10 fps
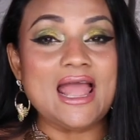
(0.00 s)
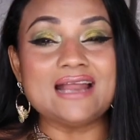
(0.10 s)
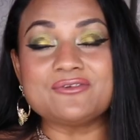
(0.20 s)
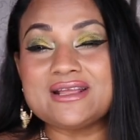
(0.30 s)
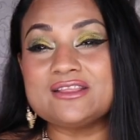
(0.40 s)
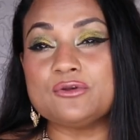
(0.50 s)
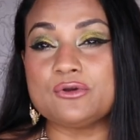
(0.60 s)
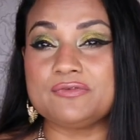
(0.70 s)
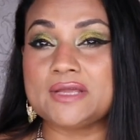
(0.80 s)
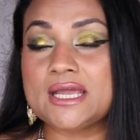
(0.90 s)
and ring the
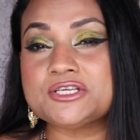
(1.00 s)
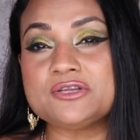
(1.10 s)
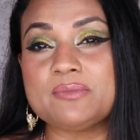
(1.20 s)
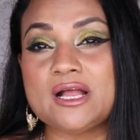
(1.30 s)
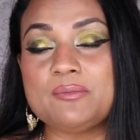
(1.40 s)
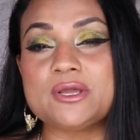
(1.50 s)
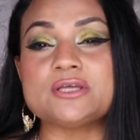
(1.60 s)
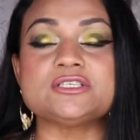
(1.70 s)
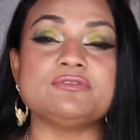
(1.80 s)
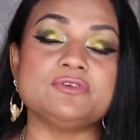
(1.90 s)
notification bell
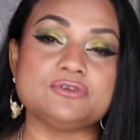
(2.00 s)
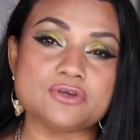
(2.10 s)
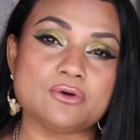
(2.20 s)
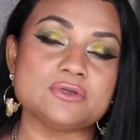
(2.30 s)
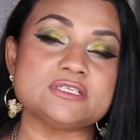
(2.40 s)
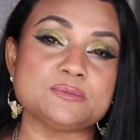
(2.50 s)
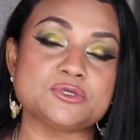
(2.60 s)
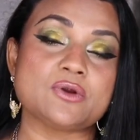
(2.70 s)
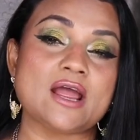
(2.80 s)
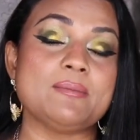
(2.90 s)
because if you don't
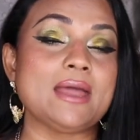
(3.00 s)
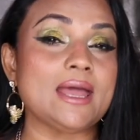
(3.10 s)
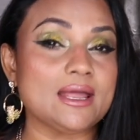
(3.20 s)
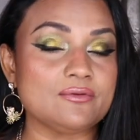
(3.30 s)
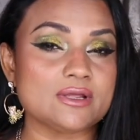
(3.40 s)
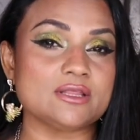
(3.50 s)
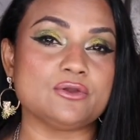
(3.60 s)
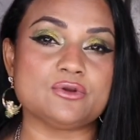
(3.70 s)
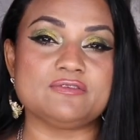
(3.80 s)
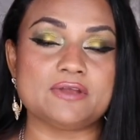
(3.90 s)
subscribe and ring the
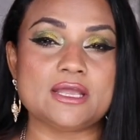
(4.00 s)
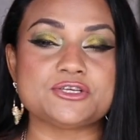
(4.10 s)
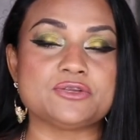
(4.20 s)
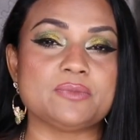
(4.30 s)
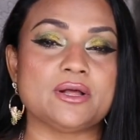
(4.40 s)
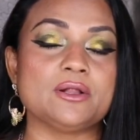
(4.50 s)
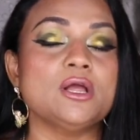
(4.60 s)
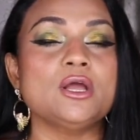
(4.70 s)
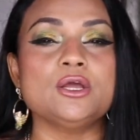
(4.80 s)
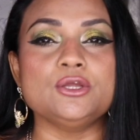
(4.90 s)
notification bell
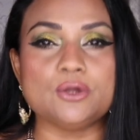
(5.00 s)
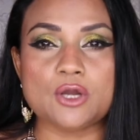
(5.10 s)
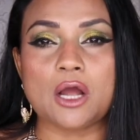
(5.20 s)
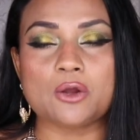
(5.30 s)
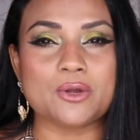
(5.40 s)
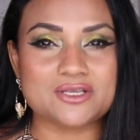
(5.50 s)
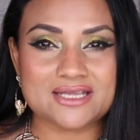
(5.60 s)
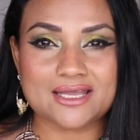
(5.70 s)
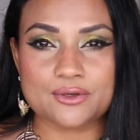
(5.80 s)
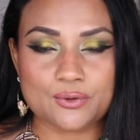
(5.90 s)
you're not going to
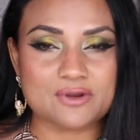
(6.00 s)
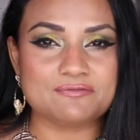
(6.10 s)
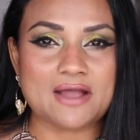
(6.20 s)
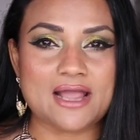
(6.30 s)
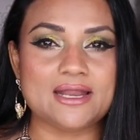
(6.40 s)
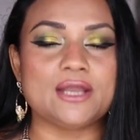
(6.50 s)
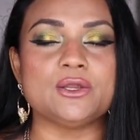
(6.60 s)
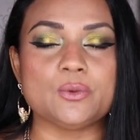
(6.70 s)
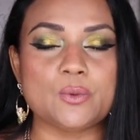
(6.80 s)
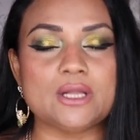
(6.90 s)
get notified
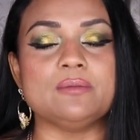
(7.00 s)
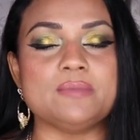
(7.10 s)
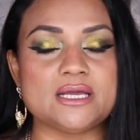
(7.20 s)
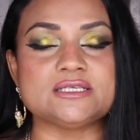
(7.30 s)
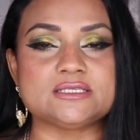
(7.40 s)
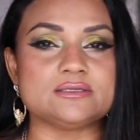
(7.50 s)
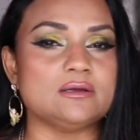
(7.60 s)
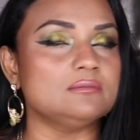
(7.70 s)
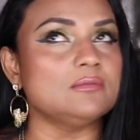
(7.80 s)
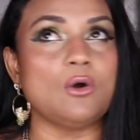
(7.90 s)
and you will miss
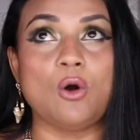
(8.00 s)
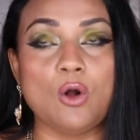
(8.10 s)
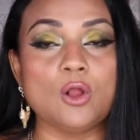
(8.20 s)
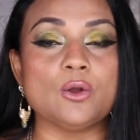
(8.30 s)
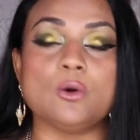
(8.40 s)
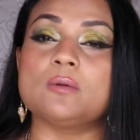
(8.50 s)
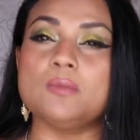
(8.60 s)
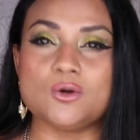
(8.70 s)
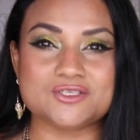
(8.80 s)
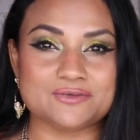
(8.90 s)
all or
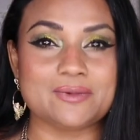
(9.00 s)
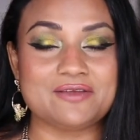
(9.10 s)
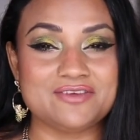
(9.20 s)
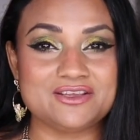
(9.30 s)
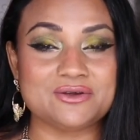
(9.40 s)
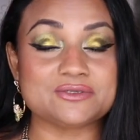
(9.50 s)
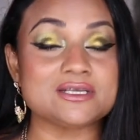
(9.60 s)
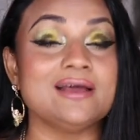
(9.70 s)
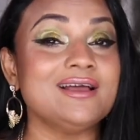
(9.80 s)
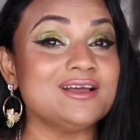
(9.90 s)
most of my videos
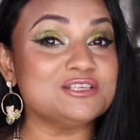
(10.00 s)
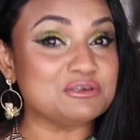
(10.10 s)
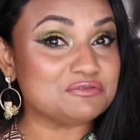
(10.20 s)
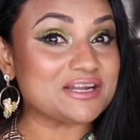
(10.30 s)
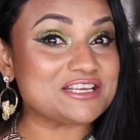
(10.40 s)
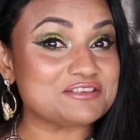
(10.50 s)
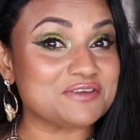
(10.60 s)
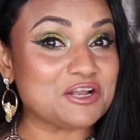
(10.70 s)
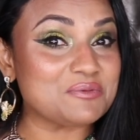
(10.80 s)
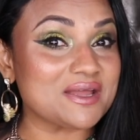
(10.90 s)
don't forget to
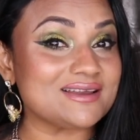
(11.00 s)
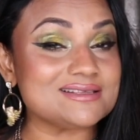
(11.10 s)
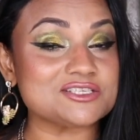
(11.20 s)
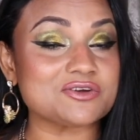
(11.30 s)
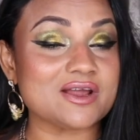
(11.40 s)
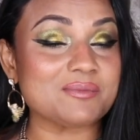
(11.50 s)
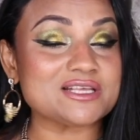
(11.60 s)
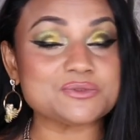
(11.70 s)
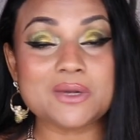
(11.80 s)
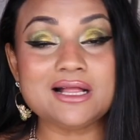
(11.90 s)
follow me on Instagram
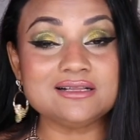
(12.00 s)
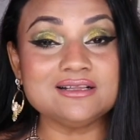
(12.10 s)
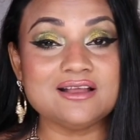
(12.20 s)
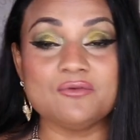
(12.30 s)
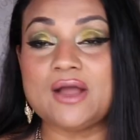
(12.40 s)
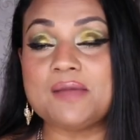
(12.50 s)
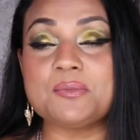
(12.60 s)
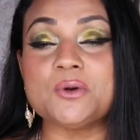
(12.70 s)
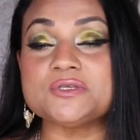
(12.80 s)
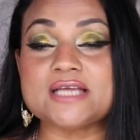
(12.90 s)
as well, where I
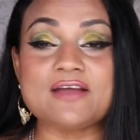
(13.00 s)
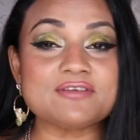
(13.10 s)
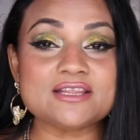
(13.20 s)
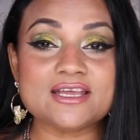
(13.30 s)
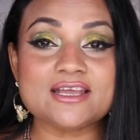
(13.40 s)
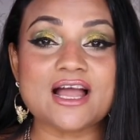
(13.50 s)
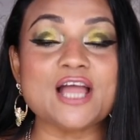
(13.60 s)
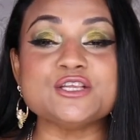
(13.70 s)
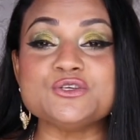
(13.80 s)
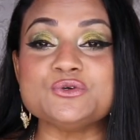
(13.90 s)
post everything
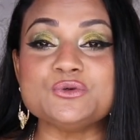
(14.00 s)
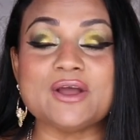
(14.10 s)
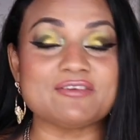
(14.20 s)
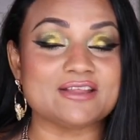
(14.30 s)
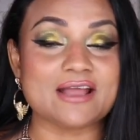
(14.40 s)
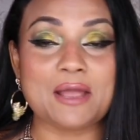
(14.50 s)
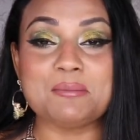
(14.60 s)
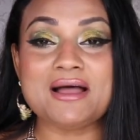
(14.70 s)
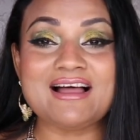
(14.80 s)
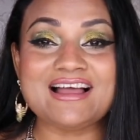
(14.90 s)
I do, everything I
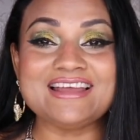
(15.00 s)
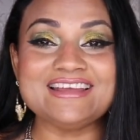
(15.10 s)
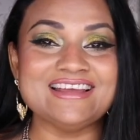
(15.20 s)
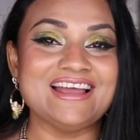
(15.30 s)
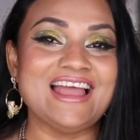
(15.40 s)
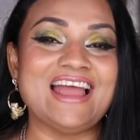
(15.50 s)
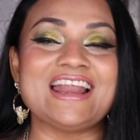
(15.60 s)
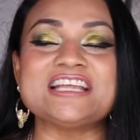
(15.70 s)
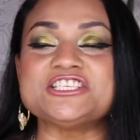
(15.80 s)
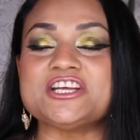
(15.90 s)
buy, and
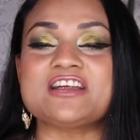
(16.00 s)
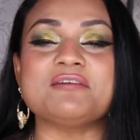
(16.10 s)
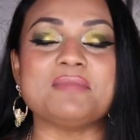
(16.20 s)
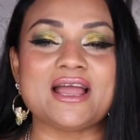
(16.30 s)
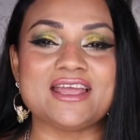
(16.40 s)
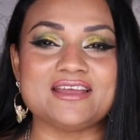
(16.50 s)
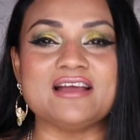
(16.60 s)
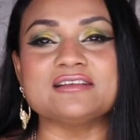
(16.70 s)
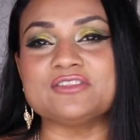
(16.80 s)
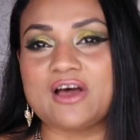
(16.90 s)
I share my
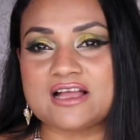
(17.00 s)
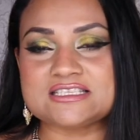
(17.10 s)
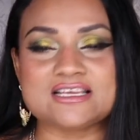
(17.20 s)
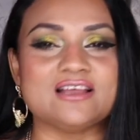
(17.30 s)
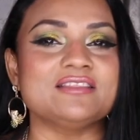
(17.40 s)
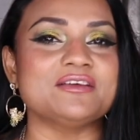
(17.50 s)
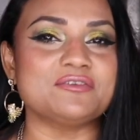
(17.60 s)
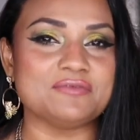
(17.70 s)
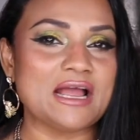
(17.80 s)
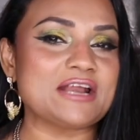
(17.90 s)
thoughts.
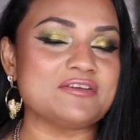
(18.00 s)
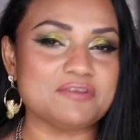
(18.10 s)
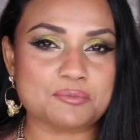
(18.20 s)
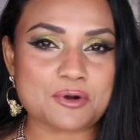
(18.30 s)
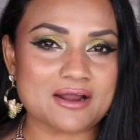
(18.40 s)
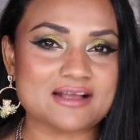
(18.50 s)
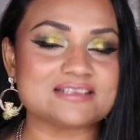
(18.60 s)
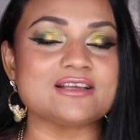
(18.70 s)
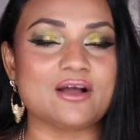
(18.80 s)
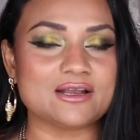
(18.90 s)
I review
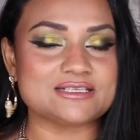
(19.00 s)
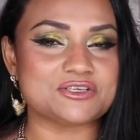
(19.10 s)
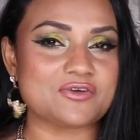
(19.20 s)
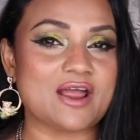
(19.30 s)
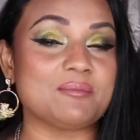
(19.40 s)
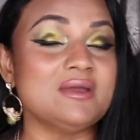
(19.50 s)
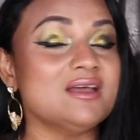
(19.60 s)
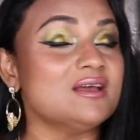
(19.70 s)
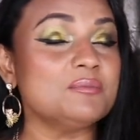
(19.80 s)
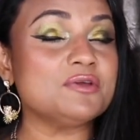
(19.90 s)
products on Instagram
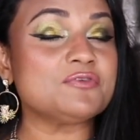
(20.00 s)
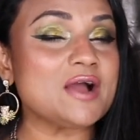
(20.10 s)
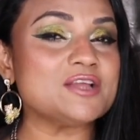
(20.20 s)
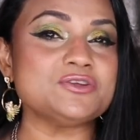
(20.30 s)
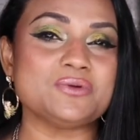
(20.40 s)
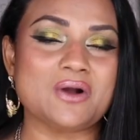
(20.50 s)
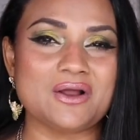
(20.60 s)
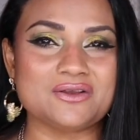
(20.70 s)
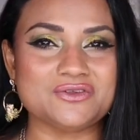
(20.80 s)
before I do on